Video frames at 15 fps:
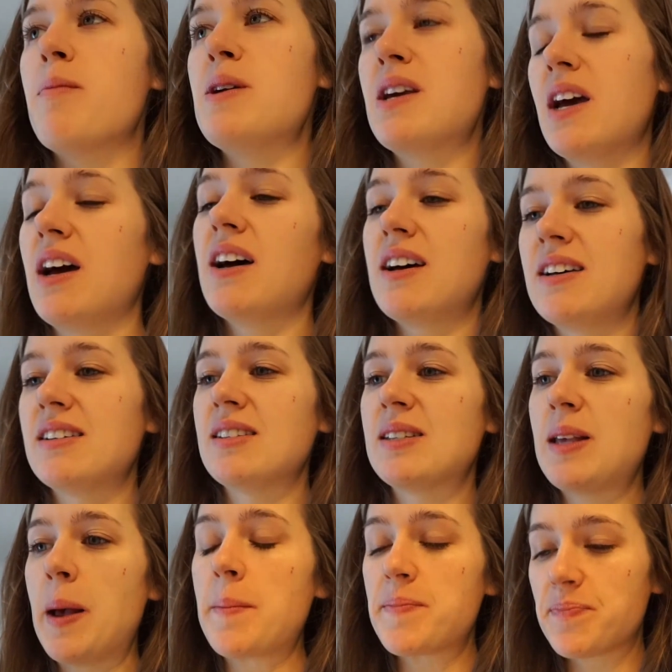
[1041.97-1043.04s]

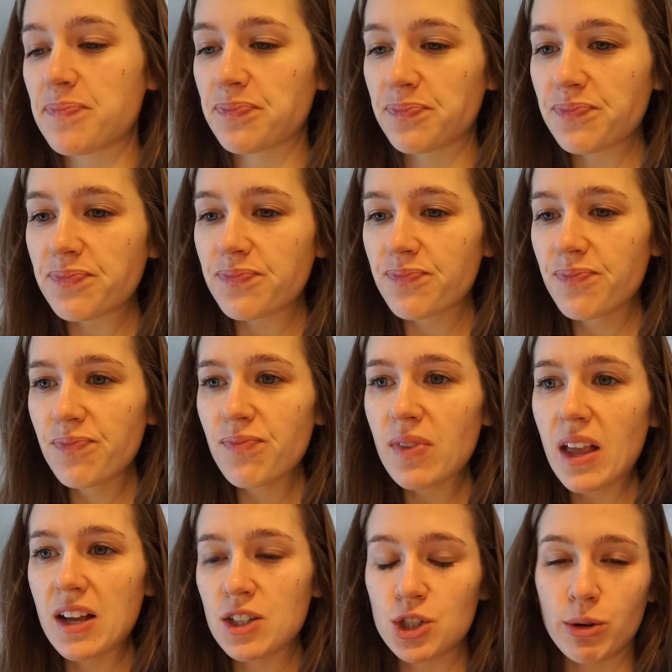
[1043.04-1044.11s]
because
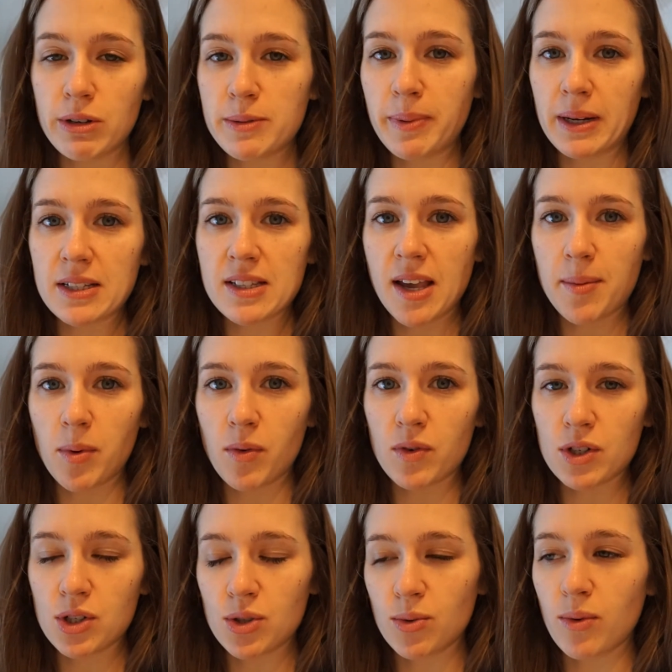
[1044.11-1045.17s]
Joey's buddies came over
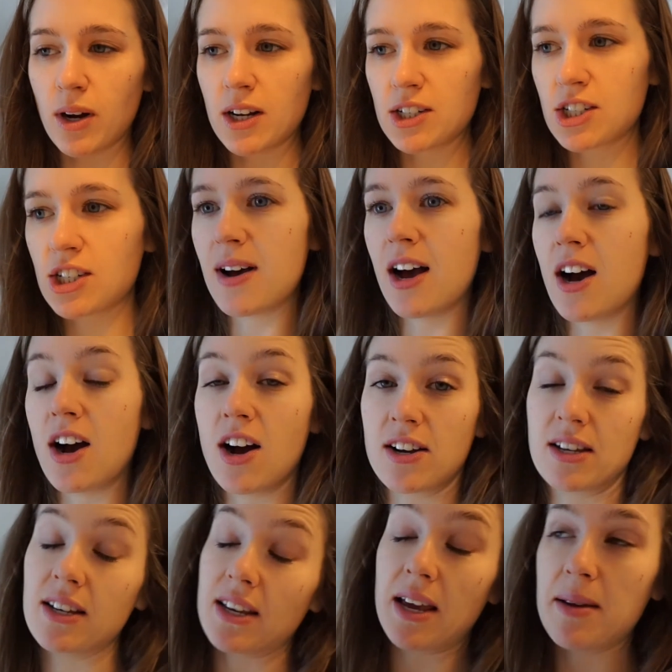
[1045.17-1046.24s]
to watch a
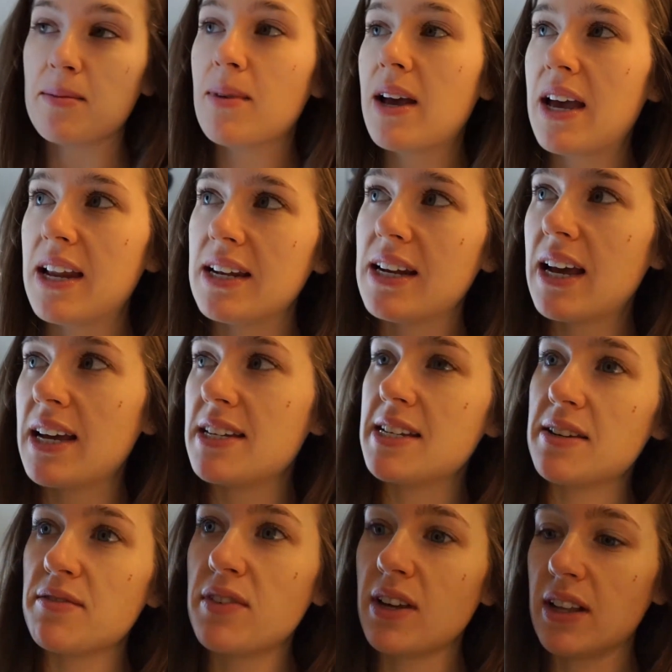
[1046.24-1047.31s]
hockey game and I
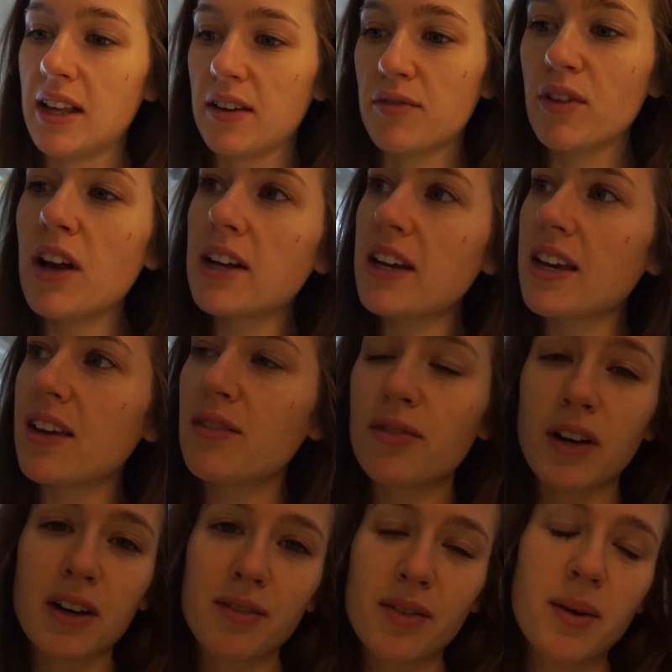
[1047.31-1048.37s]
didn't feel like vlogging in
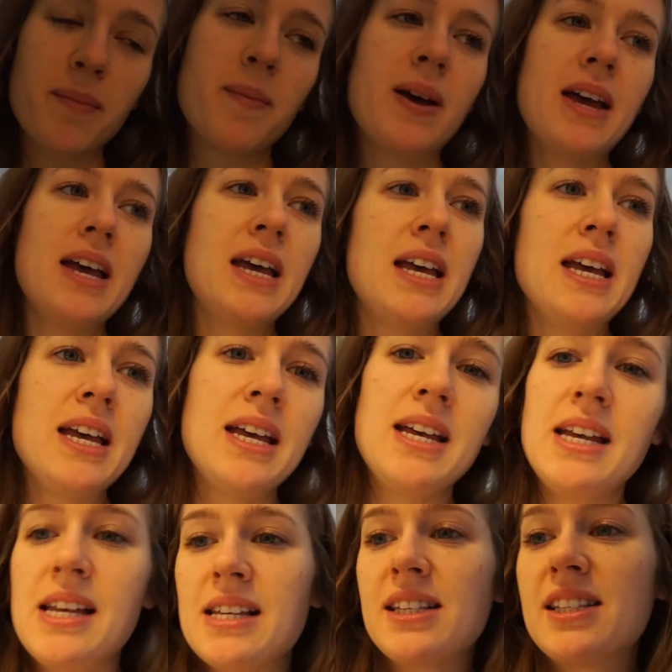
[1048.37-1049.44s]
front of them.
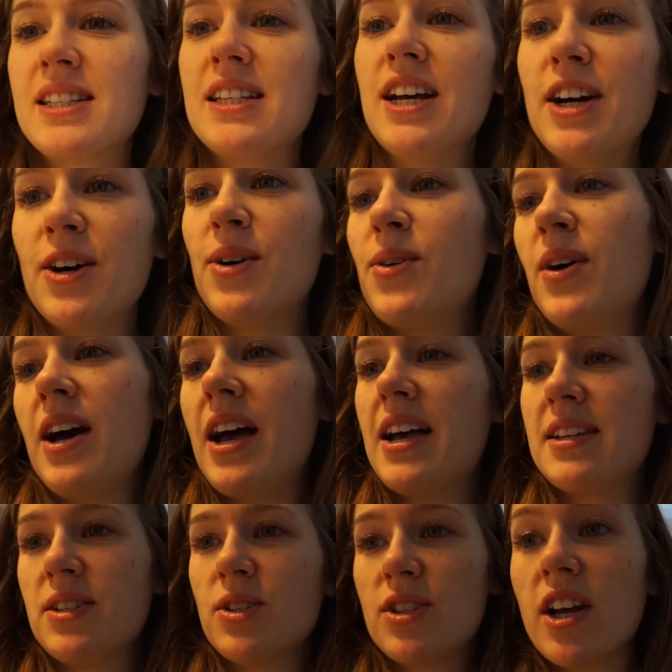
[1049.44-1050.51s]
So
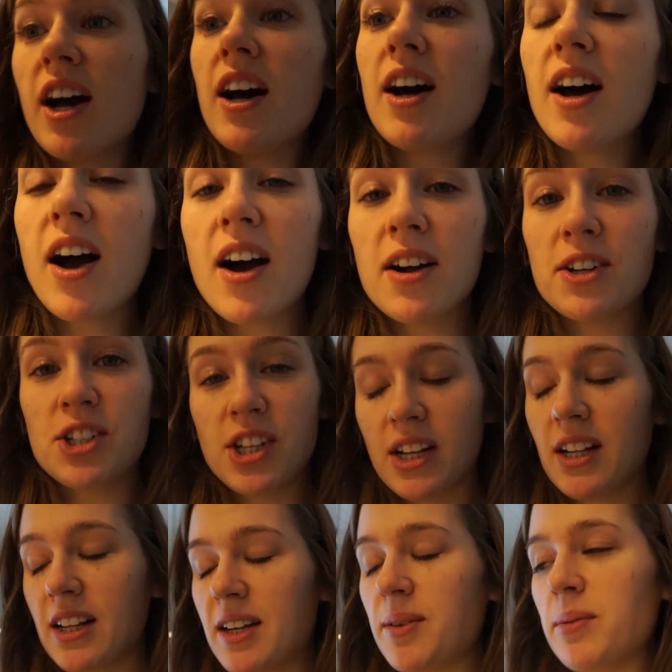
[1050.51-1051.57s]
as you saw, our
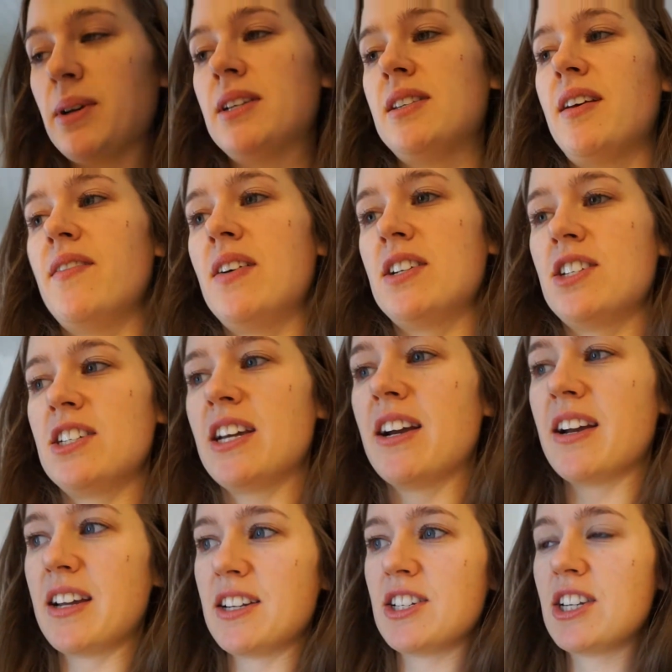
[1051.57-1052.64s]
chili was a
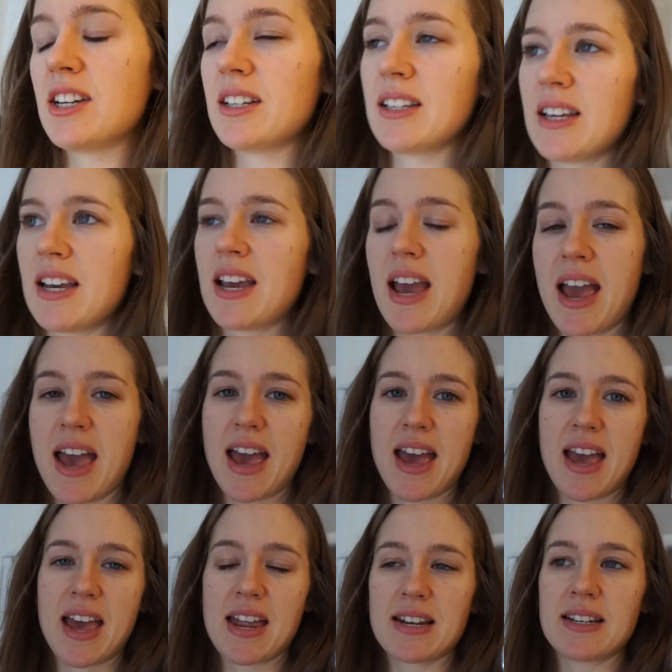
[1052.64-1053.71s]
vegetarian chili
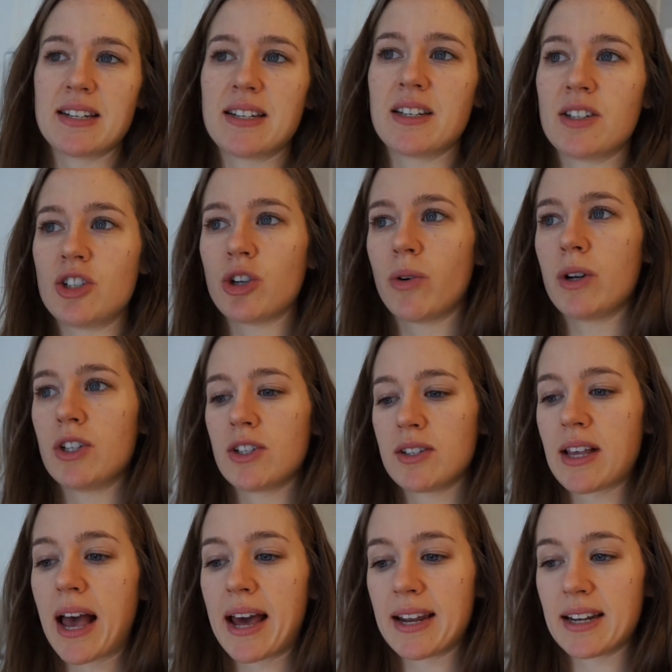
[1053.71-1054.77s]
and Joey
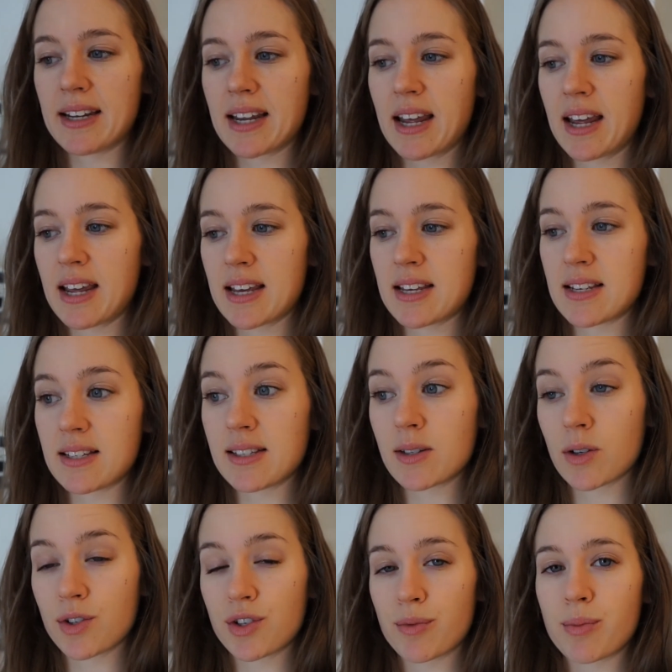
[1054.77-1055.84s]
just added his
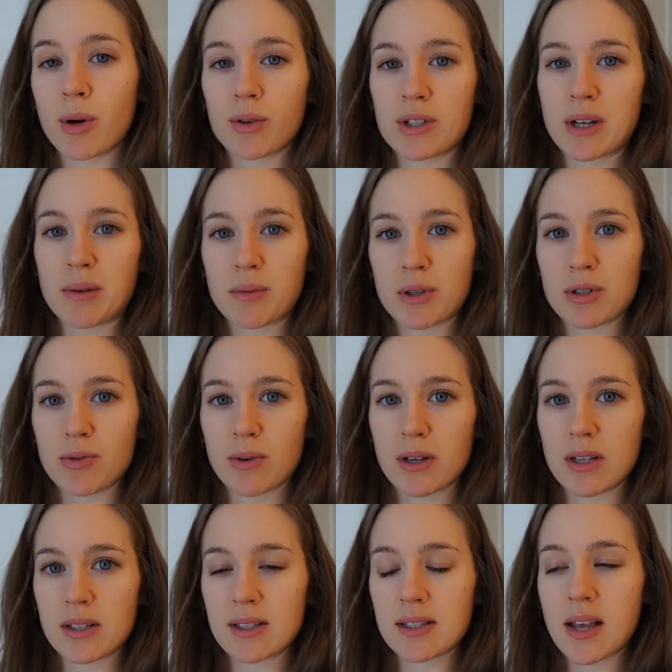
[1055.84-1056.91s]
source of protein, which
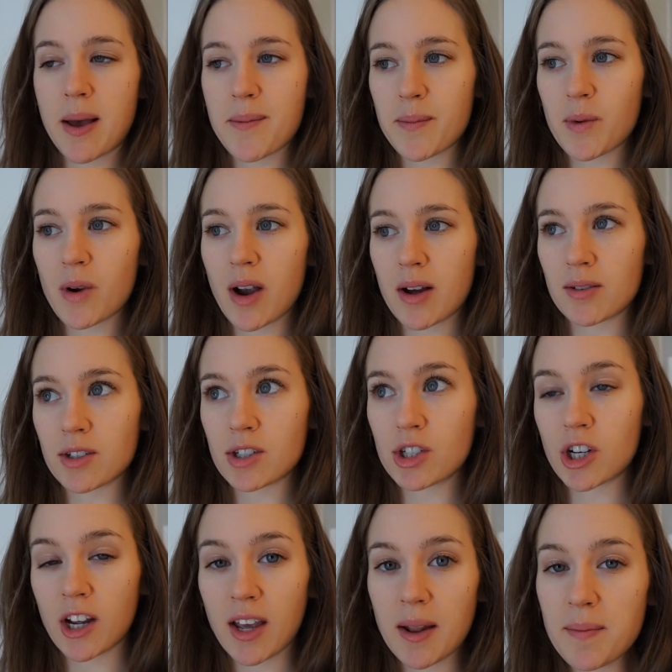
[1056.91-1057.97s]
was ground
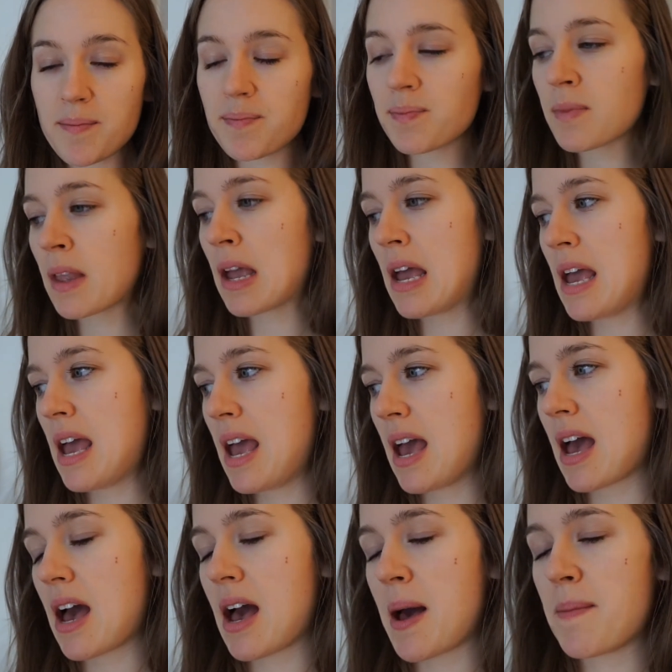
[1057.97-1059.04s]
chicken.
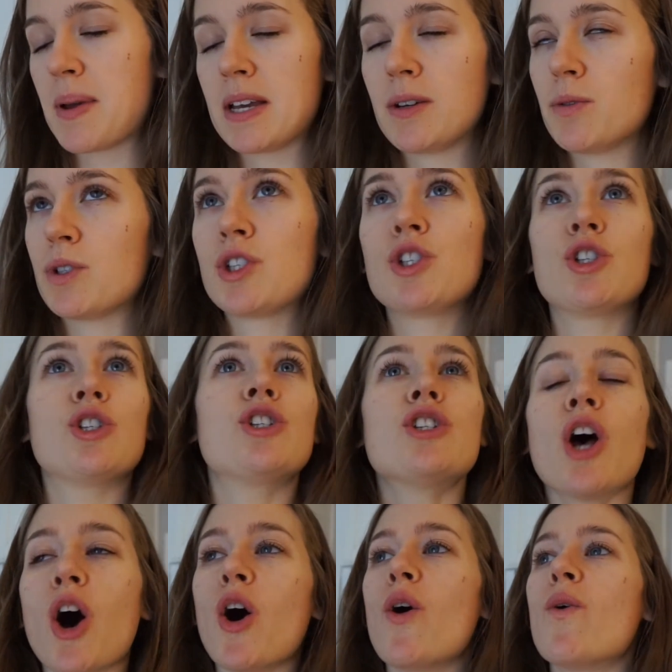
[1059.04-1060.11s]
It was
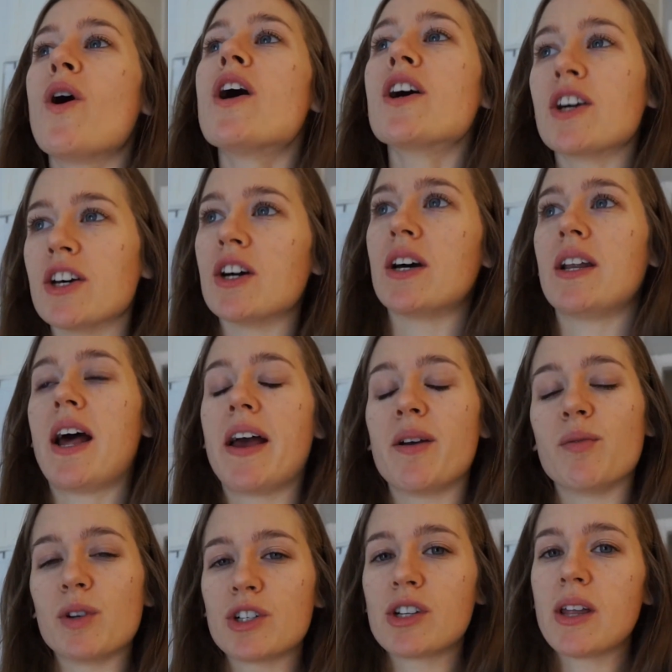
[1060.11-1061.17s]
so good. I
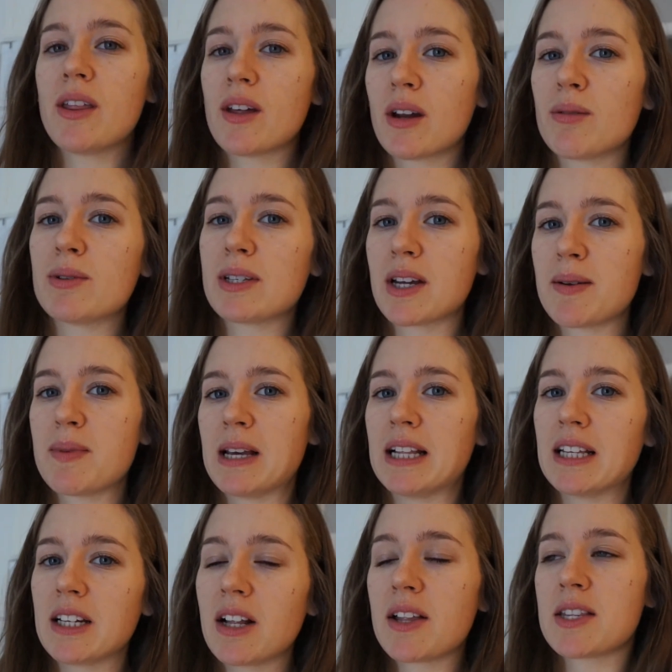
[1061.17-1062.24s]
originally thought it was going to be a
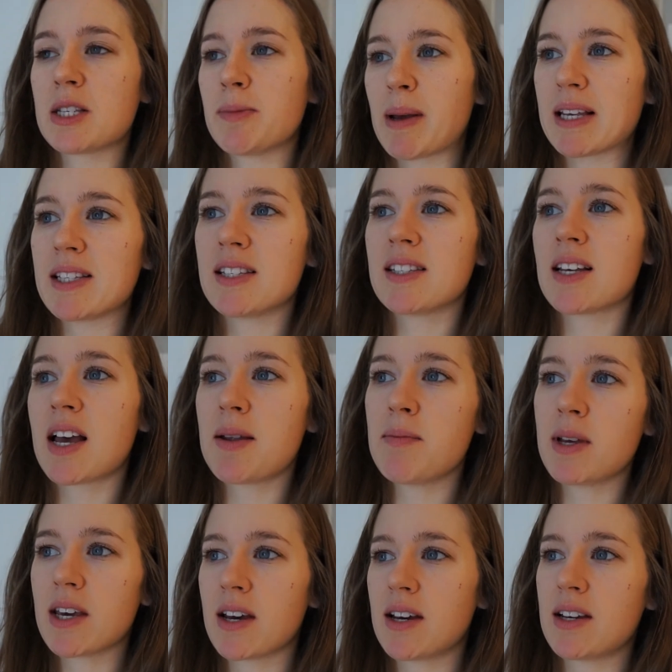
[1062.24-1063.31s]
little on the spicy side
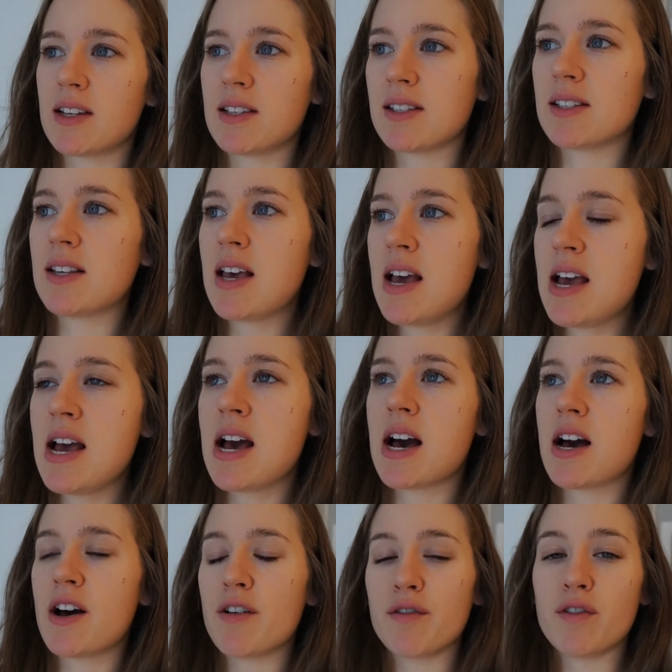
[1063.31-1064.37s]
because
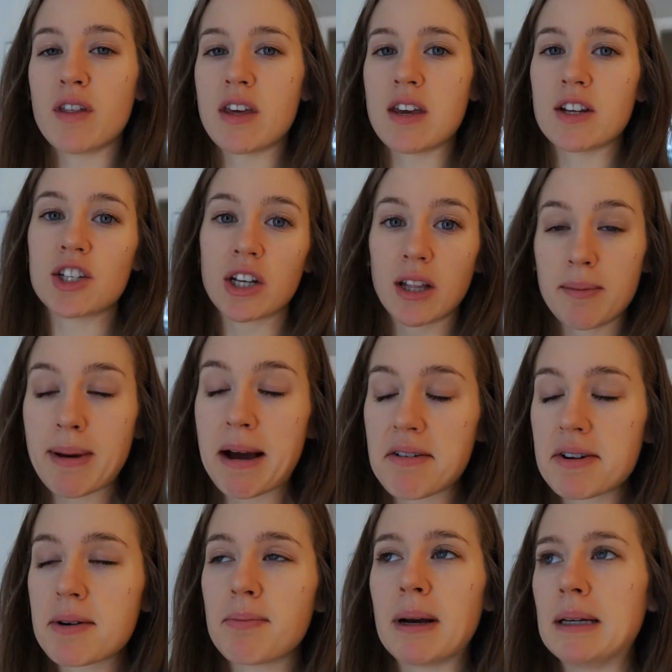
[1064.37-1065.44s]
of the chili
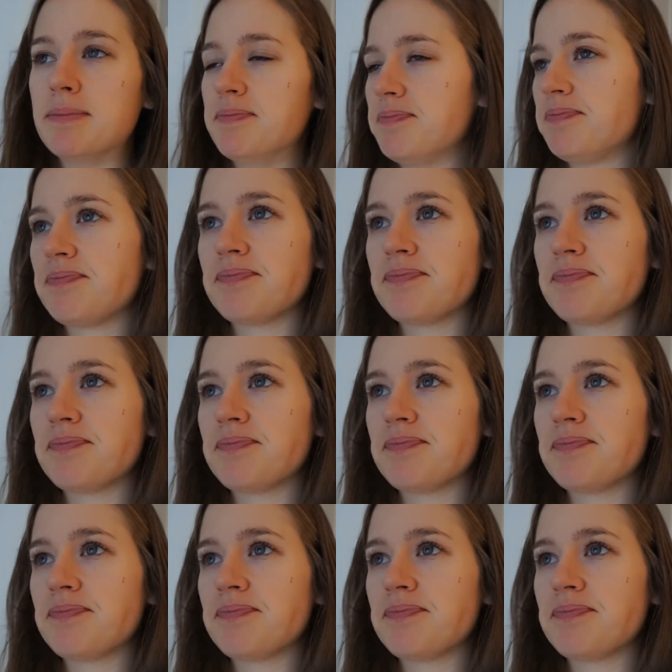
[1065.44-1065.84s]
powder, but